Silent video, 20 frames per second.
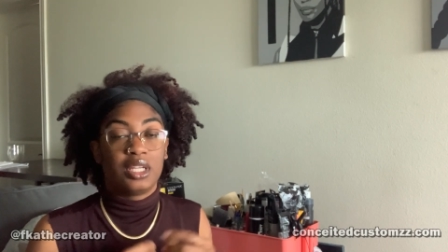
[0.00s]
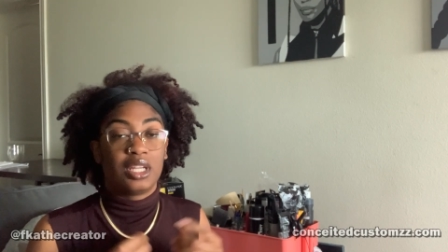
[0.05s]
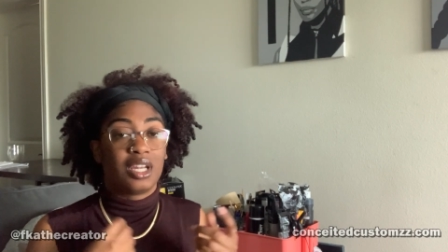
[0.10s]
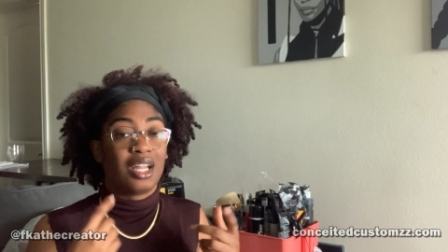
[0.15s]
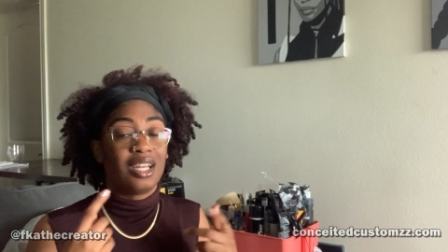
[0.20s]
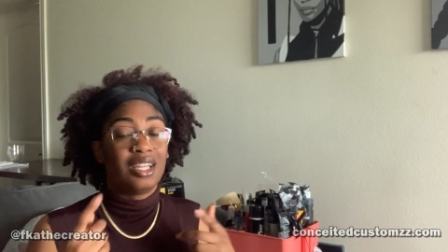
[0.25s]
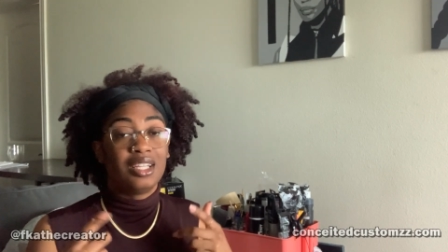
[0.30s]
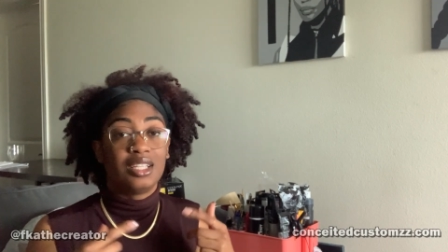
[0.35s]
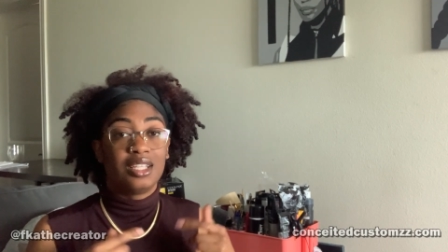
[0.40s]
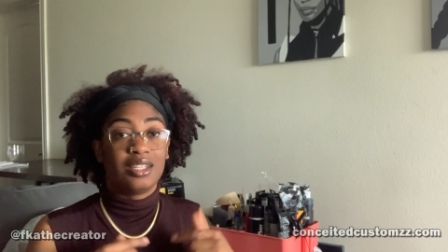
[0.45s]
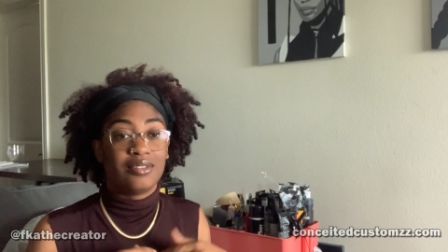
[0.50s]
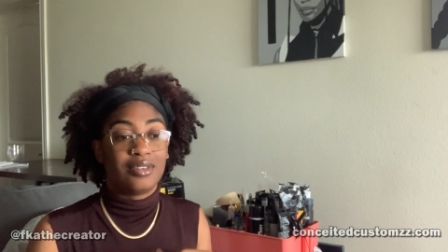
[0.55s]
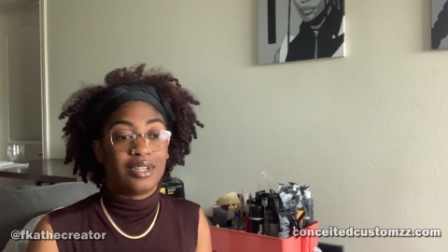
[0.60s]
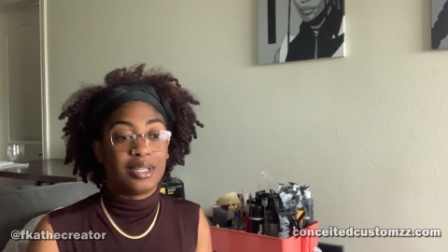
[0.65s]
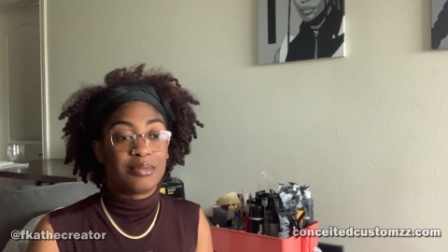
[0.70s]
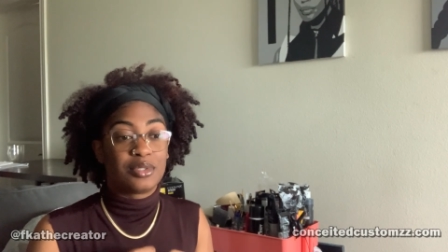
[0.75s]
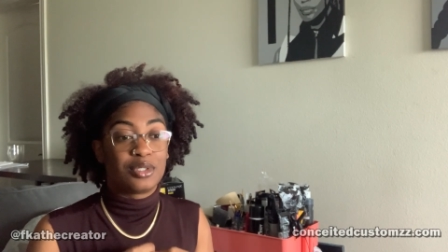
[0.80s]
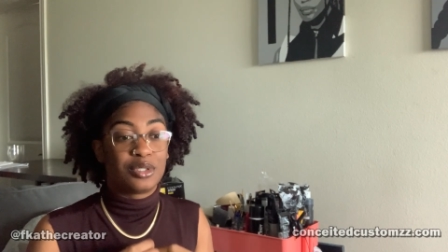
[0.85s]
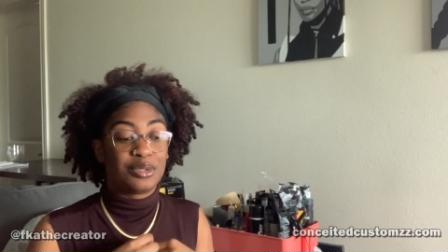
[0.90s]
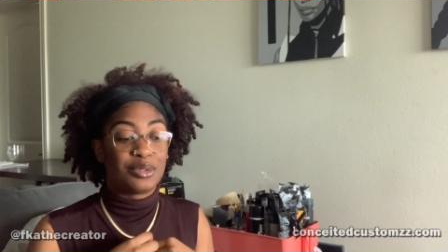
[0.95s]
And I didn't give
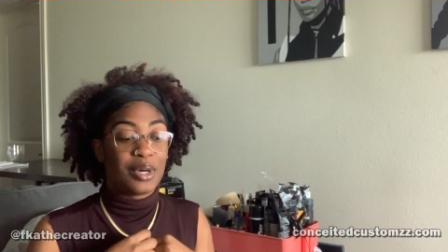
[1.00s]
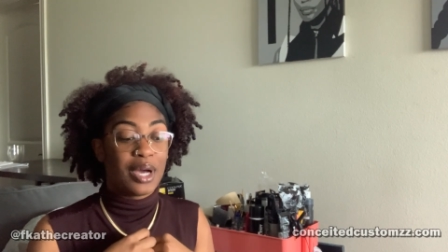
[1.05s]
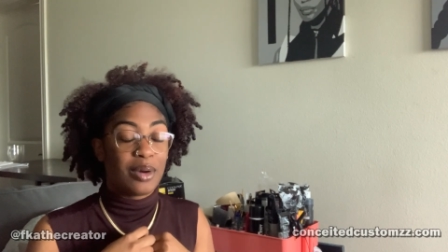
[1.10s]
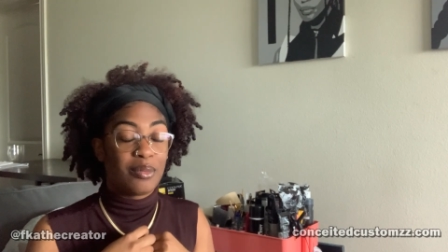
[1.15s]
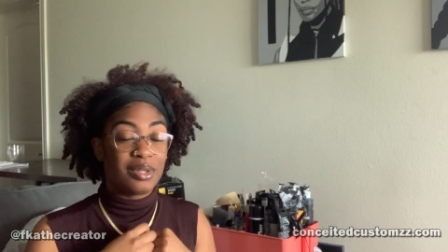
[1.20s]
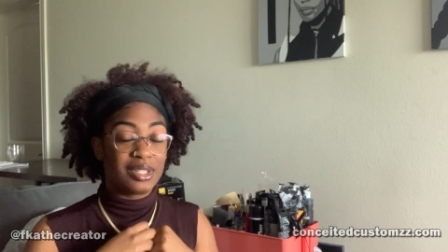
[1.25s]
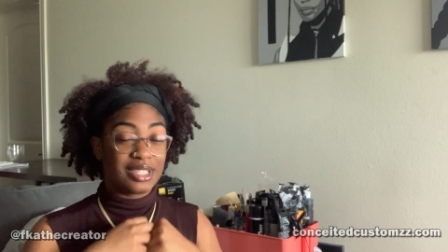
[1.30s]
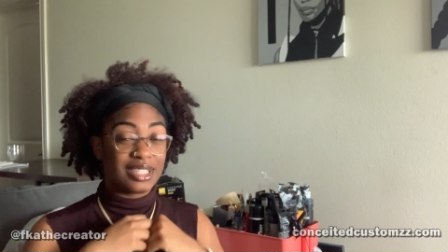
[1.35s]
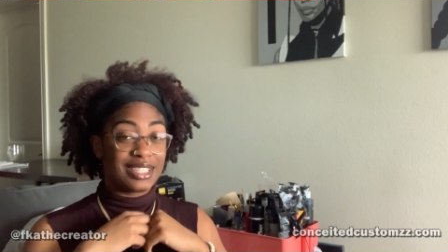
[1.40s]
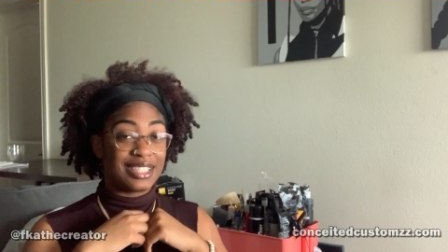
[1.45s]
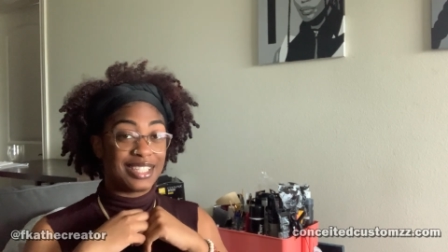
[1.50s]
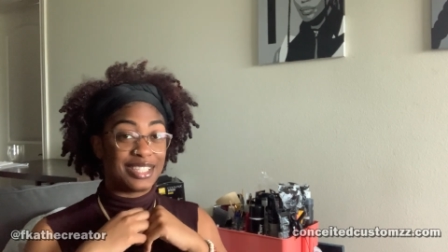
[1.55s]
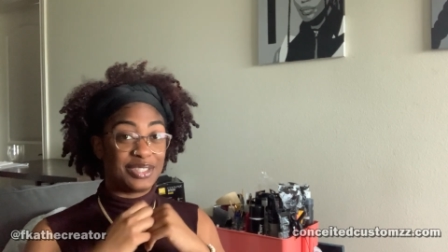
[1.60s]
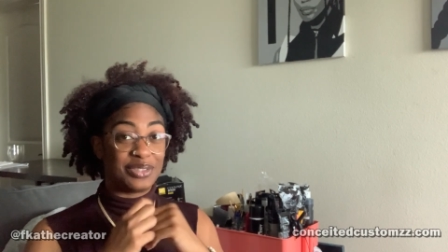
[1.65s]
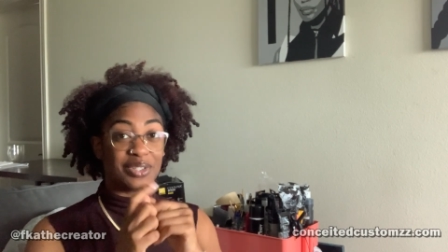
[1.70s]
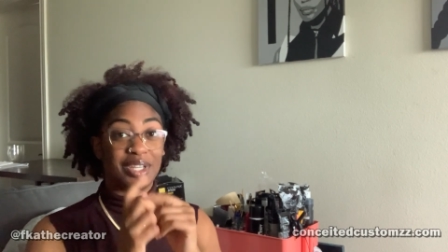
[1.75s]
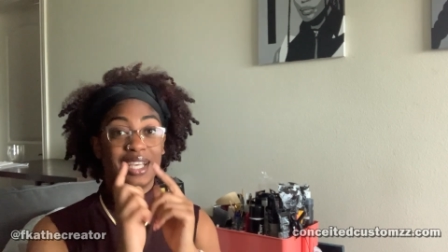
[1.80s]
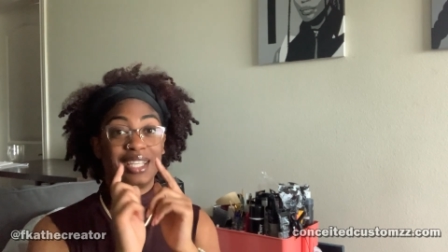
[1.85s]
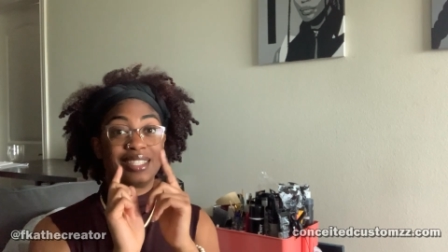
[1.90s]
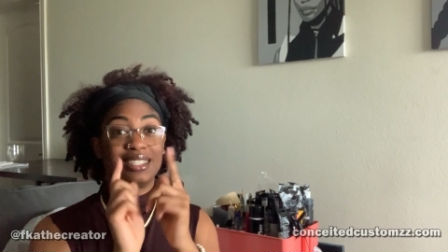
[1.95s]
up, so I would suggest
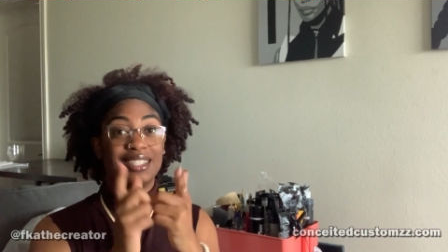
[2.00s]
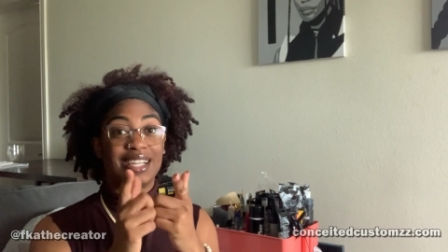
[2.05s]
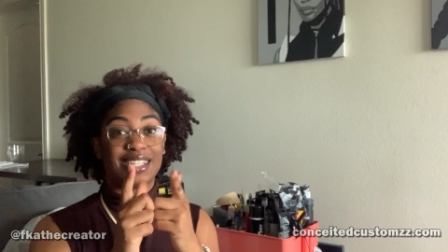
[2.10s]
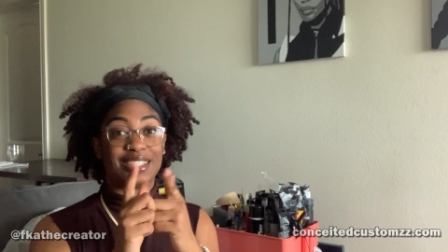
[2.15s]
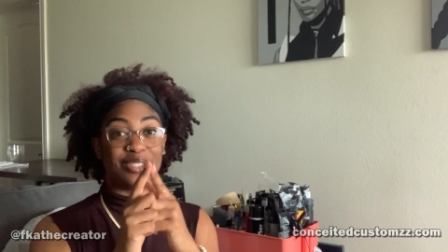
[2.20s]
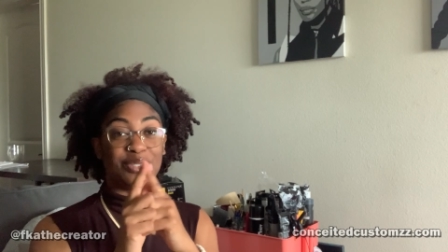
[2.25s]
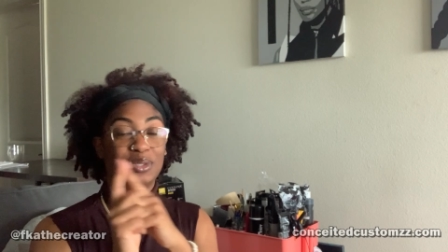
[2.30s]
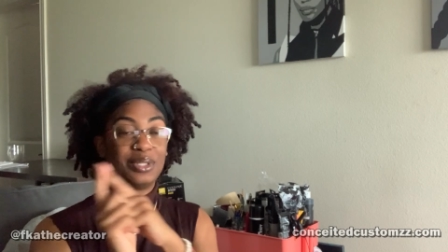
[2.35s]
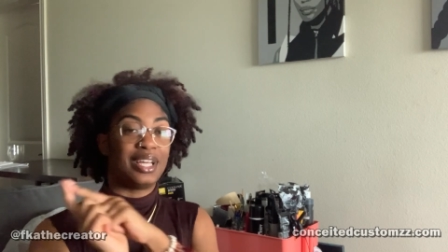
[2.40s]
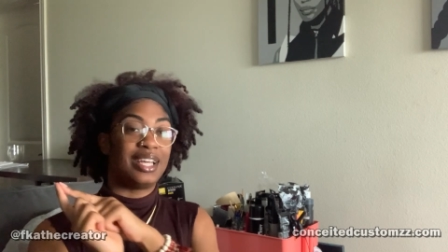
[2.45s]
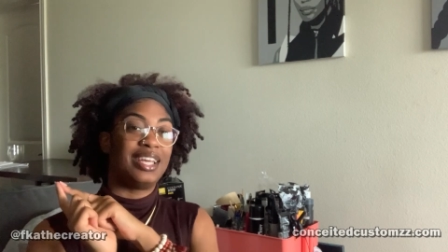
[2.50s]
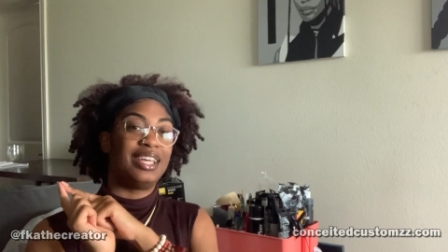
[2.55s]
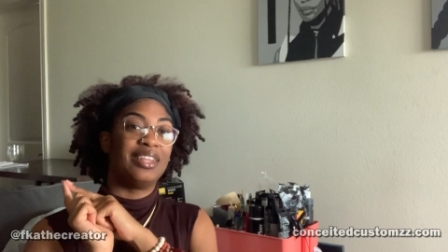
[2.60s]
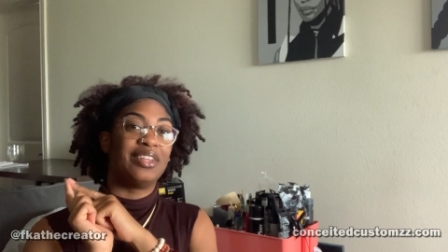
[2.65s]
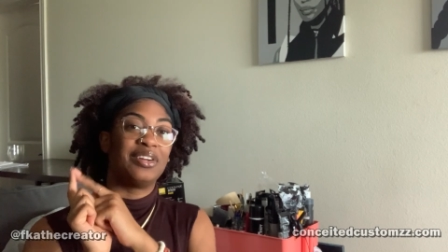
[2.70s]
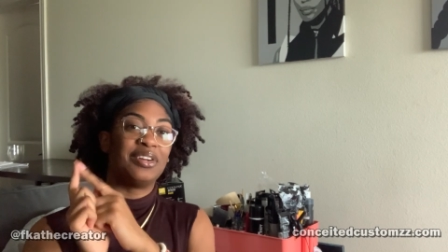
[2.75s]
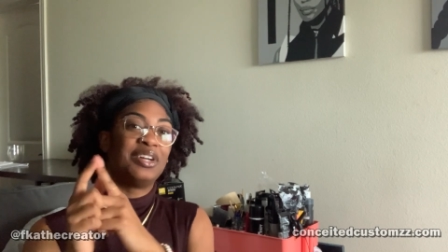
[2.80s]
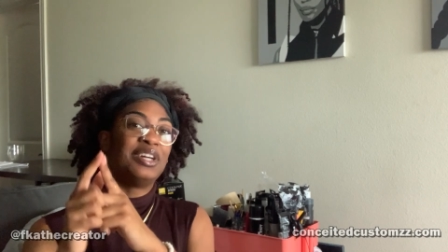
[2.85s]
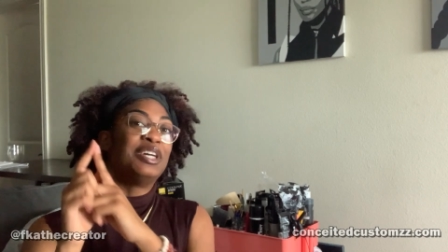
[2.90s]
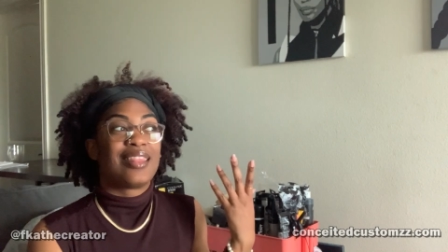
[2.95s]
you guys not to do that
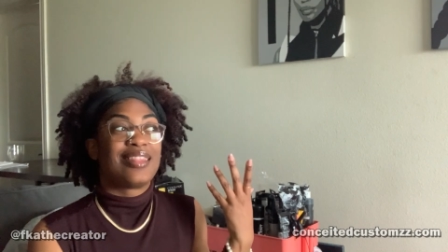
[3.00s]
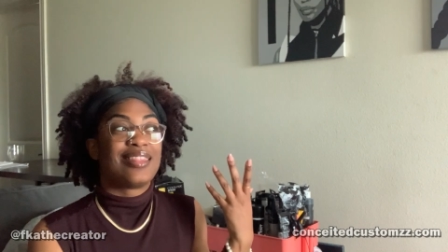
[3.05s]
either.